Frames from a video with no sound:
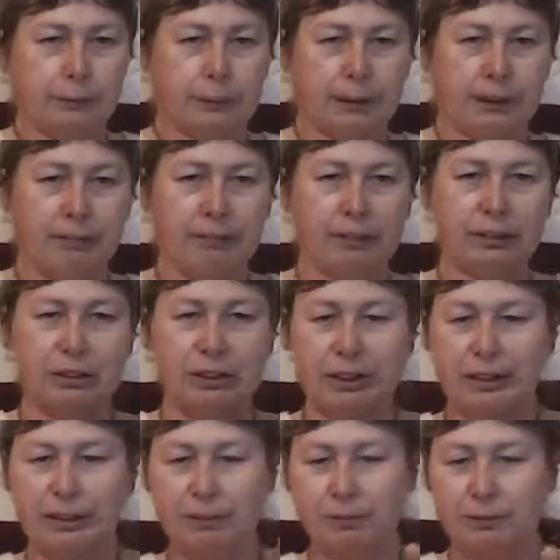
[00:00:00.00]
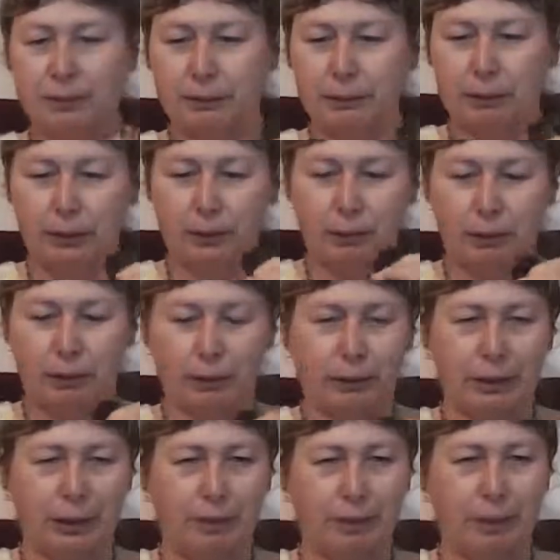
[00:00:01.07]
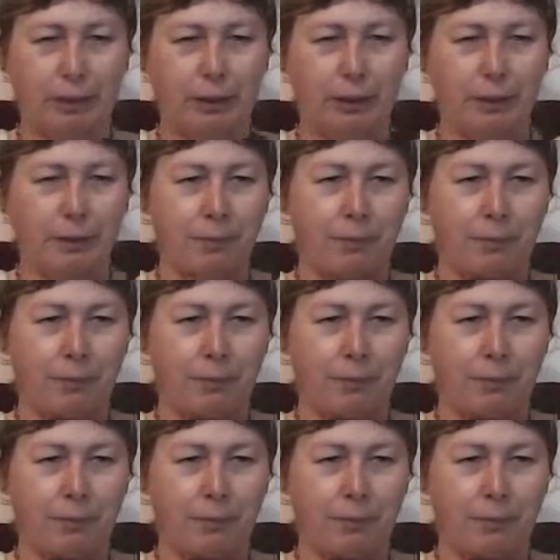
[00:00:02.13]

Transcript: here it is here. There we go, we hold that up that way.